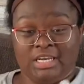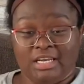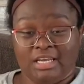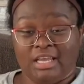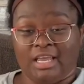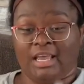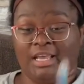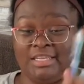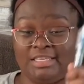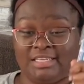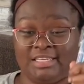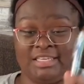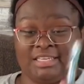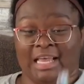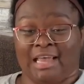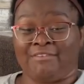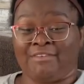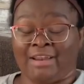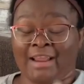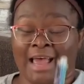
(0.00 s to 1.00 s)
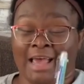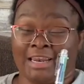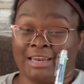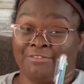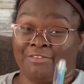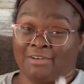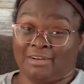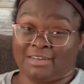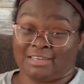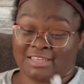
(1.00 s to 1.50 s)
is 7 out of
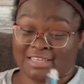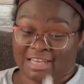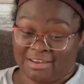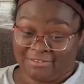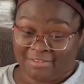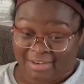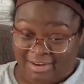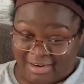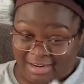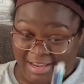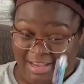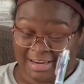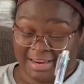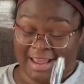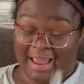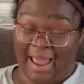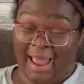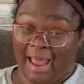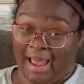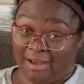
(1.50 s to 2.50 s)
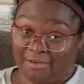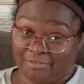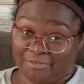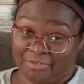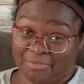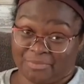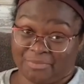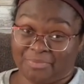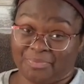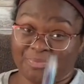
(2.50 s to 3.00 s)
7.5
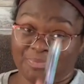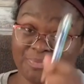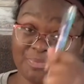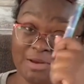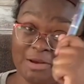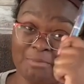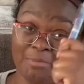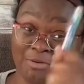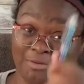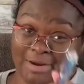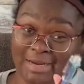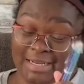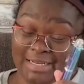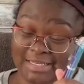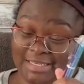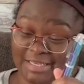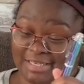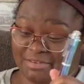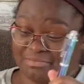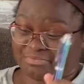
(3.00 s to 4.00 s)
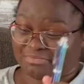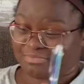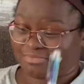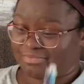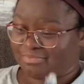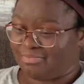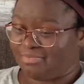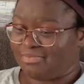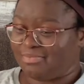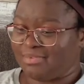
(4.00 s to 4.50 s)
points.
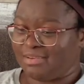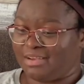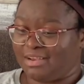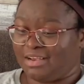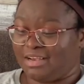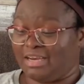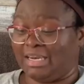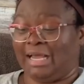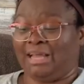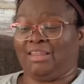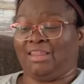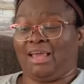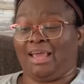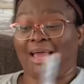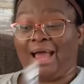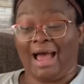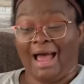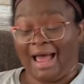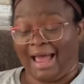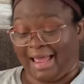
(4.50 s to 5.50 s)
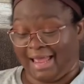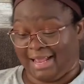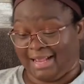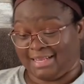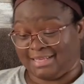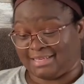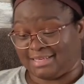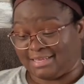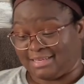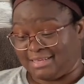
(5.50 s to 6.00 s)
Now the
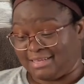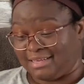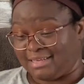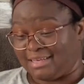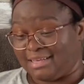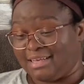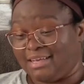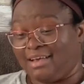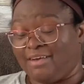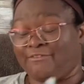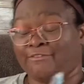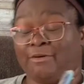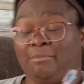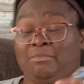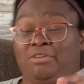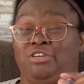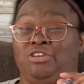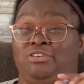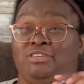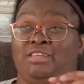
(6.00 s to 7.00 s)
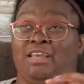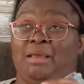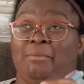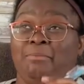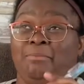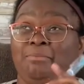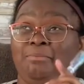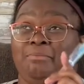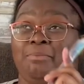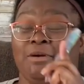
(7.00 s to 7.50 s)
guys, from choosing
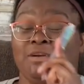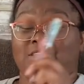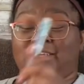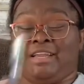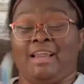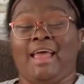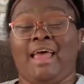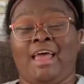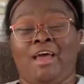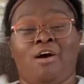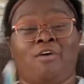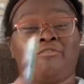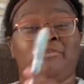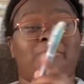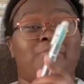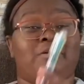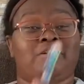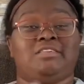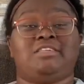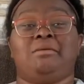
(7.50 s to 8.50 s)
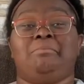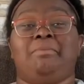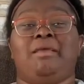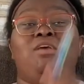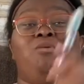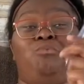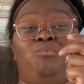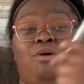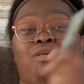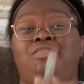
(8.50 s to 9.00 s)
person A over person B
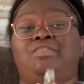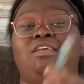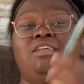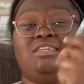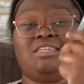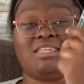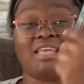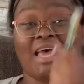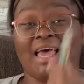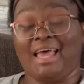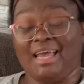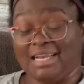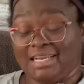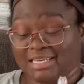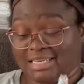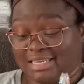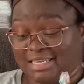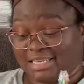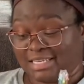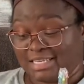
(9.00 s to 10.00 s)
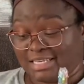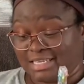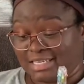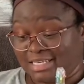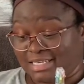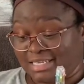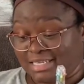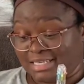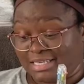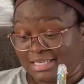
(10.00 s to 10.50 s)
with intent,
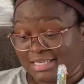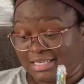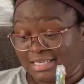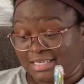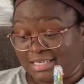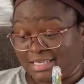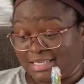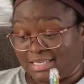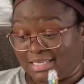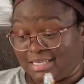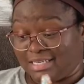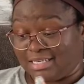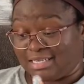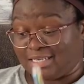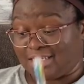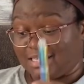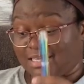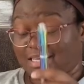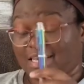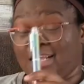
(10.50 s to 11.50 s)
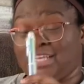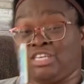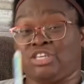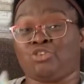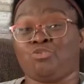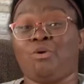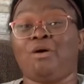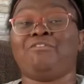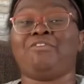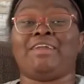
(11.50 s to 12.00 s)
is
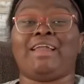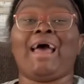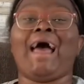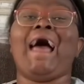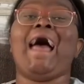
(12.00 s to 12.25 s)
12.5.